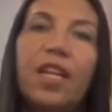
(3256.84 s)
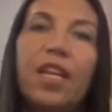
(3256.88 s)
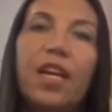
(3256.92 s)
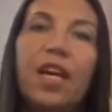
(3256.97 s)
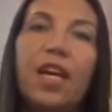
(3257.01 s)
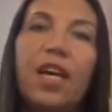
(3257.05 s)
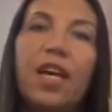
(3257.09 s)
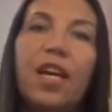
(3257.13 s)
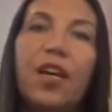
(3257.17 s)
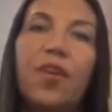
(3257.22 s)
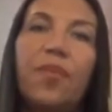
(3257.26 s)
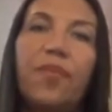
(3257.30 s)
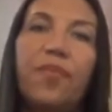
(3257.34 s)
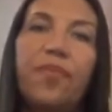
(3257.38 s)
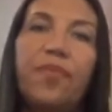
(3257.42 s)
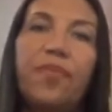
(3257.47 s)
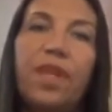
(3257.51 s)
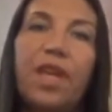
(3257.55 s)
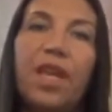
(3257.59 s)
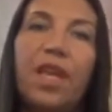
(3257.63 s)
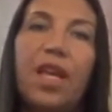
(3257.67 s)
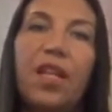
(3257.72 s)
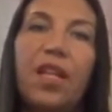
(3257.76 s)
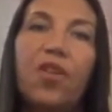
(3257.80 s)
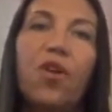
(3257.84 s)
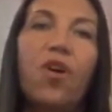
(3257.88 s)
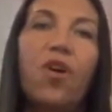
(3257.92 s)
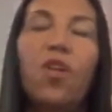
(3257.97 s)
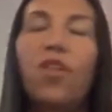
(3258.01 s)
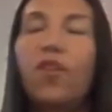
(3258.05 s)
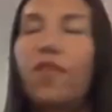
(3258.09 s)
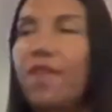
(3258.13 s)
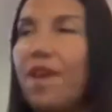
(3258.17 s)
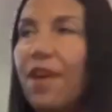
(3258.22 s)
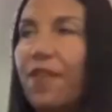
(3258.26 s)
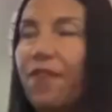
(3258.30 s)
um, and
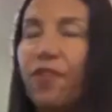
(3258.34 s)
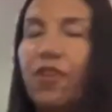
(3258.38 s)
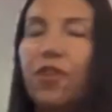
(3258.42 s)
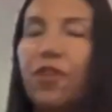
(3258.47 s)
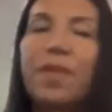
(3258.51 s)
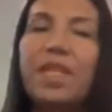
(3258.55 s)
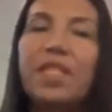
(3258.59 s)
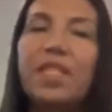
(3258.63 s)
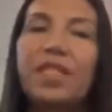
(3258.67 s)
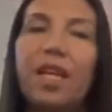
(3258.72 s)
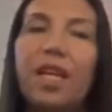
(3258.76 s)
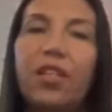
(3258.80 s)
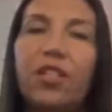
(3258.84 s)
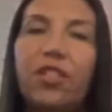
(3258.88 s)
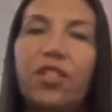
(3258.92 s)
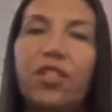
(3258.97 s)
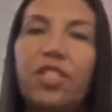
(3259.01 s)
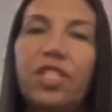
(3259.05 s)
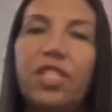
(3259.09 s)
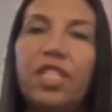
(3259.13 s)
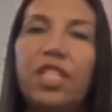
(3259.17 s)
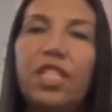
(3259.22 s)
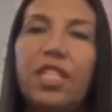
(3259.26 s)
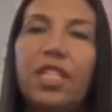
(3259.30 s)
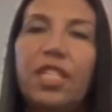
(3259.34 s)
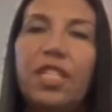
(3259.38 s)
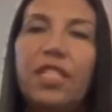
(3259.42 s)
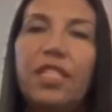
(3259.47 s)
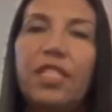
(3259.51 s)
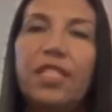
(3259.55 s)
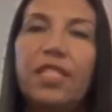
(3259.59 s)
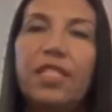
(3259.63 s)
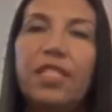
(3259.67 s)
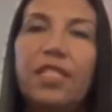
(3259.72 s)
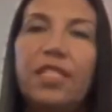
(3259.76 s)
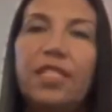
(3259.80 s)
all of that fear-based energy
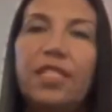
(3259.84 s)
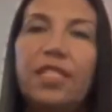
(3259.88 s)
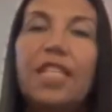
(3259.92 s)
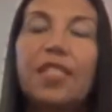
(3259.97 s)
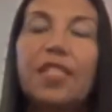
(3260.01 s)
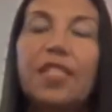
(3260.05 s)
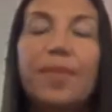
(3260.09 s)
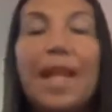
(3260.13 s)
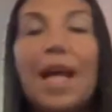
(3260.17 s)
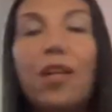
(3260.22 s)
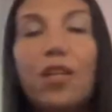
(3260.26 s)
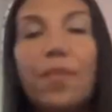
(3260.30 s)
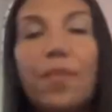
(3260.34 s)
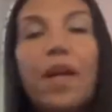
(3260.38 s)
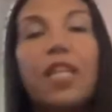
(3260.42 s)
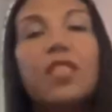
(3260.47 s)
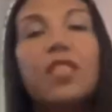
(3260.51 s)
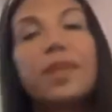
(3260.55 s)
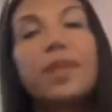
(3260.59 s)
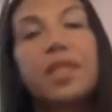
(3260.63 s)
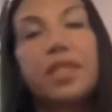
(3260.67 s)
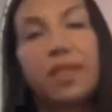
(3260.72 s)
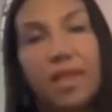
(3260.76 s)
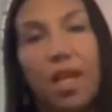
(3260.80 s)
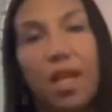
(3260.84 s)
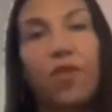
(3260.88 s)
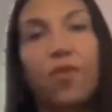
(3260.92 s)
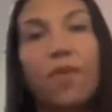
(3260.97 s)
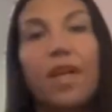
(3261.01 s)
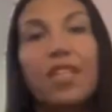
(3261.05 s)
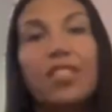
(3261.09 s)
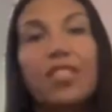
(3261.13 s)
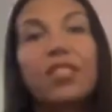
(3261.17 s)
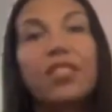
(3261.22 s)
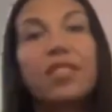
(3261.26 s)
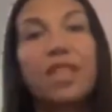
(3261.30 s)
is has been alchemized because
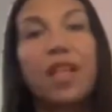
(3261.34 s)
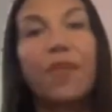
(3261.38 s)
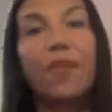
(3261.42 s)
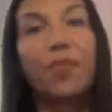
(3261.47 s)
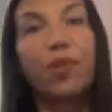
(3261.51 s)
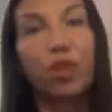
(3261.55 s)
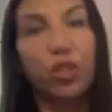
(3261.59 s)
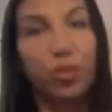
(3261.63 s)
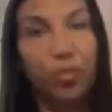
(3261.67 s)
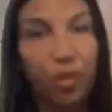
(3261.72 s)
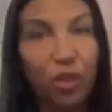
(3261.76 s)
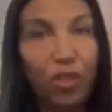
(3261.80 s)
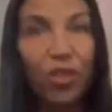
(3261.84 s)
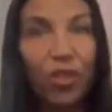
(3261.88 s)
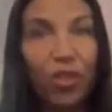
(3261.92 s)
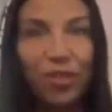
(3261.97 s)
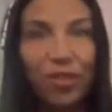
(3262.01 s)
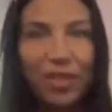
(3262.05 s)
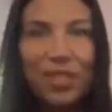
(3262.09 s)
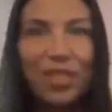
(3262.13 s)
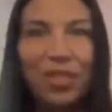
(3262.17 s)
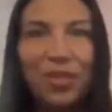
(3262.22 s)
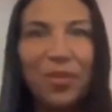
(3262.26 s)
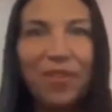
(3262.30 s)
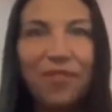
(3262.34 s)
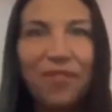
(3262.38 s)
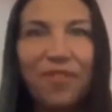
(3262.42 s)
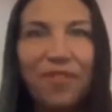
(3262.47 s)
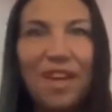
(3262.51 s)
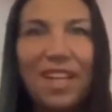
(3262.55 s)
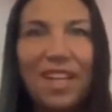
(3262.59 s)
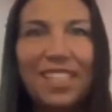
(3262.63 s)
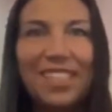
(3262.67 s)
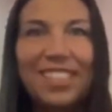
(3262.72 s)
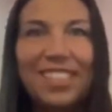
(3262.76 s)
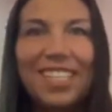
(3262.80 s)
otherwise that push-pull goes into
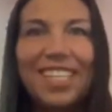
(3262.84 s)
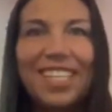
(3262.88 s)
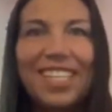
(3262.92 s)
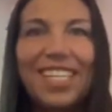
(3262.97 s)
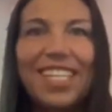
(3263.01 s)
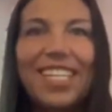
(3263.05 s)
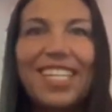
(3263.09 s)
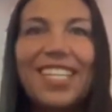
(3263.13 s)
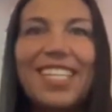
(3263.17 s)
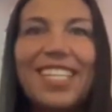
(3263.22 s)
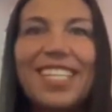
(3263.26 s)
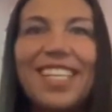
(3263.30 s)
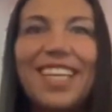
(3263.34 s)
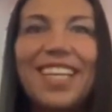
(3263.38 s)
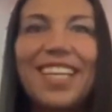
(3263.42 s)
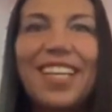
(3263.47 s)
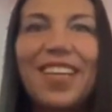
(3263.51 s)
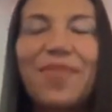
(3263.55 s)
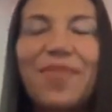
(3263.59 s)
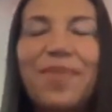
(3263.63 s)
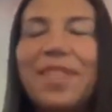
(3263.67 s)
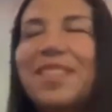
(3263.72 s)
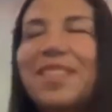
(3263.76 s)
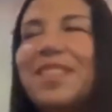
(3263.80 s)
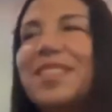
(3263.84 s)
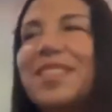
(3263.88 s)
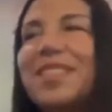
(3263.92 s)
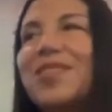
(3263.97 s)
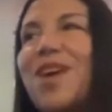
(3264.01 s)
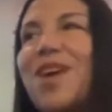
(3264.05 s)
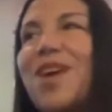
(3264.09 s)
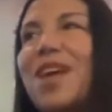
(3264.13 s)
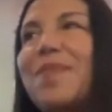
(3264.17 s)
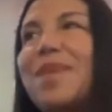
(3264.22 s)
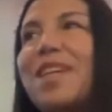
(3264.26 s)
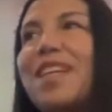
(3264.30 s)
effect like i've been
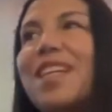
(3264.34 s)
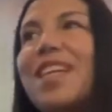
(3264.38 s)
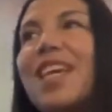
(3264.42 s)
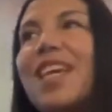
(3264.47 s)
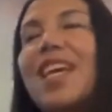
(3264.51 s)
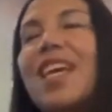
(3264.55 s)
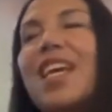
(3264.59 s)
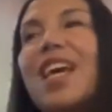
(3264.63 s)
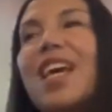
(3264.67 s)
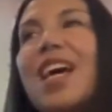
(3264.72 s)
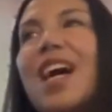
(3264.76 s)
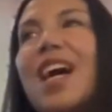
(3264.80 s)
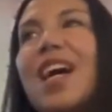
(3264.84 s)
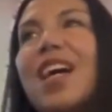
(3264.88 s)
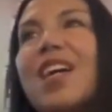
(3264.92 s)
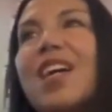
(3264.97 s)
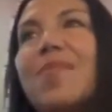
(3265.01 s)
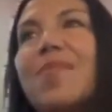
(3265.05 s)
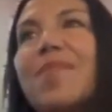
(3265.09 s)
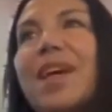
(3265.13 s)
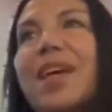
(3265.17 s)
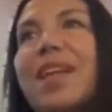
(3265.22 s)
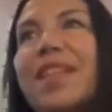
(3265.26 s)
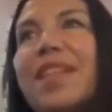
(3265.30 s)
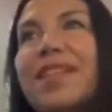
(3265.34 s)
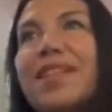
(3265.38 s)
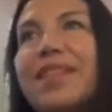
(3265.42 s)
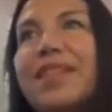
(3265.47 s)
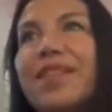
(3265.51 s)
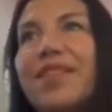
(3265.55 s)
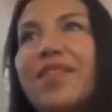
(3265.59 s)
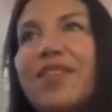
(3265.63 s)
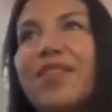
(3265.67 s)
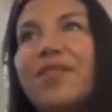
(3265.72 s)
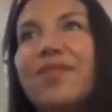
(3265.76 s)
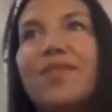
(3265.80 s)
describing um, and
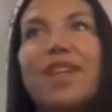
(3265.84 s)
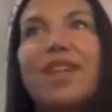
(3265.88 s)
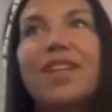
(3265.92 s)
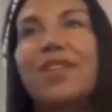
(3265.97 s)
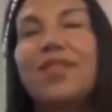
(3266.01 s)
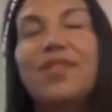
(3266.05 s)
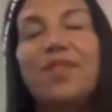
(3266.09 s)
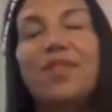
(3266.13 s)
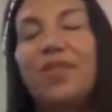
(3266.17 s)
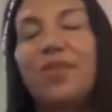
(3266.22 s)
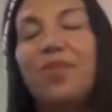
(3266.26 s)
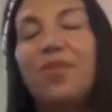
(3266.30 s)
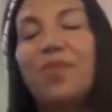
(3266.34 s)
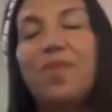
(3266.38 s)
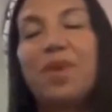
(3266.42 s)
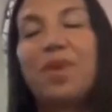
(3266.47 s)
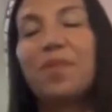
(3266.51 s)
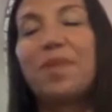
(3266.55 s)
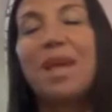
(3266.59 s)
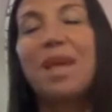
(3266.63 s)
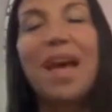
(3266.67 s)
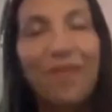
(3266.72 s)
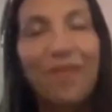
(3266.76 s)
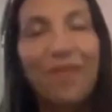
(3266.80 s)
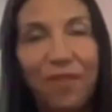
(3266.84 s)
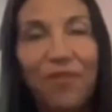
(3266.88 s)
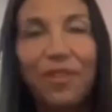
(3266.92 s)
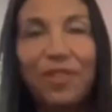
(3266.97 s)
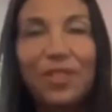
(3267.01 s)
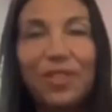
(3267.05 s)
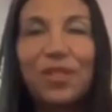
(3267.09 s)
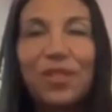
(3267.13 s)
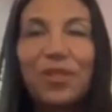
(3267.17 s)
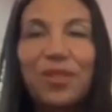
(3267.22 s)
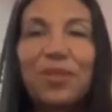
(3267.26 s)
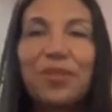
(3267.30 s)
you know then you won't be able to have the
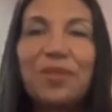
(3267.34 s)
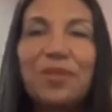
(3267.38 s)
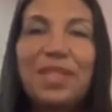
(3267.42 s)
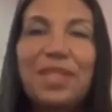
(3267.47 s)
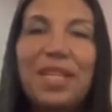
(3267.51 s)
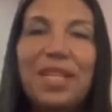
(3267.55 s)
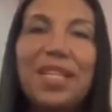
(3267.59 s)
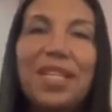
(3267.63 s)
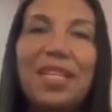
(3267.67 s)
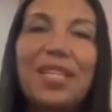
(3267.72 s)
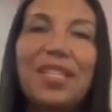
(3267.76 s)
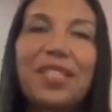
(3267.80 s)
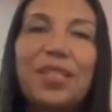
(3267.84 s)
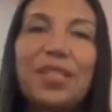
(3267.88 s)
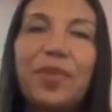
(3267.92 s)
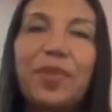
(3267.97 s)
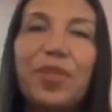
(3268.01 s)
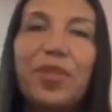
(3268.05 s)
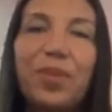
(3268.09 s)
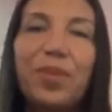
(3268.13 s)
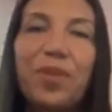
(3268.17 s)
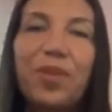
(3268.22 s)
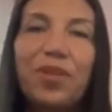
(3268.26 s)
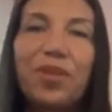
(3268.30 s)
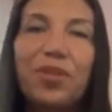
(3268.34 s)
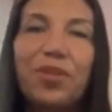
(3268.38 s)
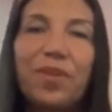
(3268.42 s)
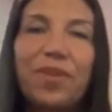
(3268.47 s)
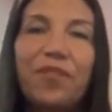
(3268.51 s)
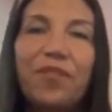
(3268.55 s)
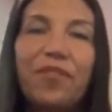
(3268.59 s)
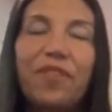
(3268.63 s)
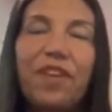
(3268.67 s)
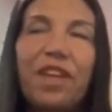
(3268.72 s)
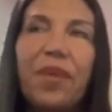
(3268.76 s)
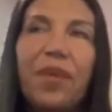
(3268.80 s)
physical relating experience with your twin
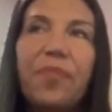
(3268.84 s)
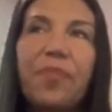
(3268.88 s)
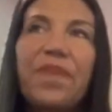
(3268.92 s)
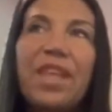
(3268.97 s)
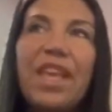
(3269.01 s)
flame